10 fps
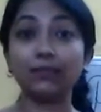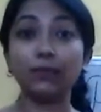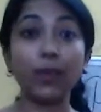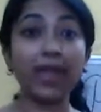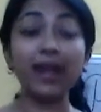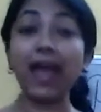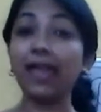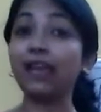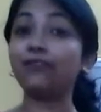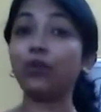where I
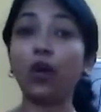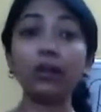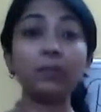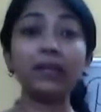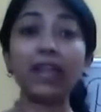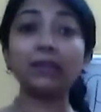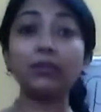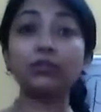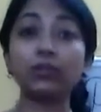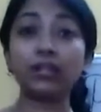have not been
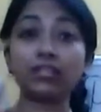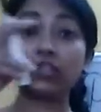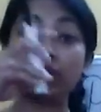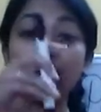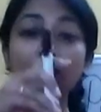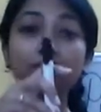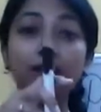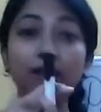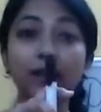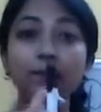able to restrict
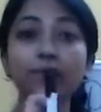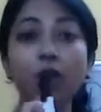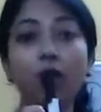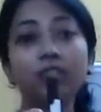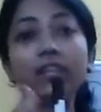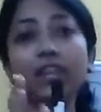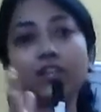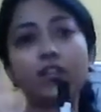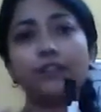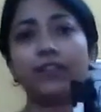the
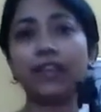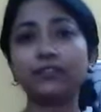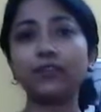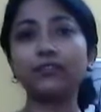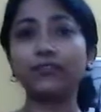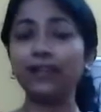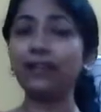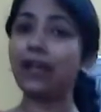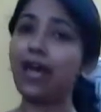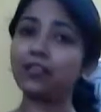oscillation of electric field
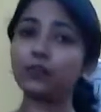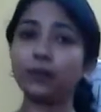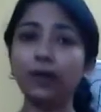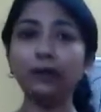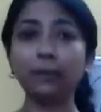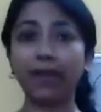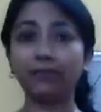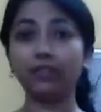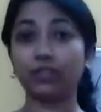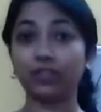as per my
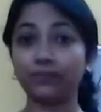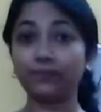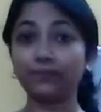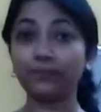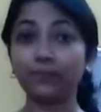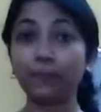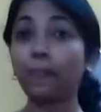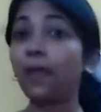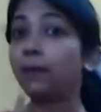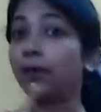wish.
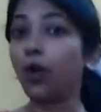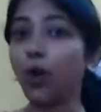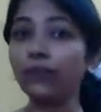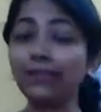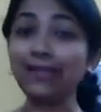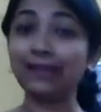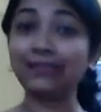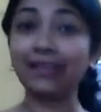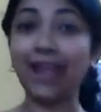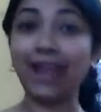But on the
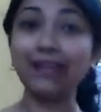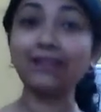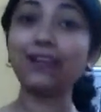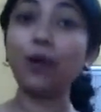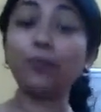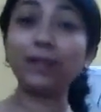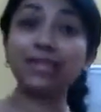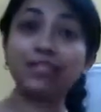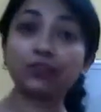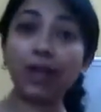other hand, now
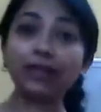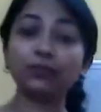please try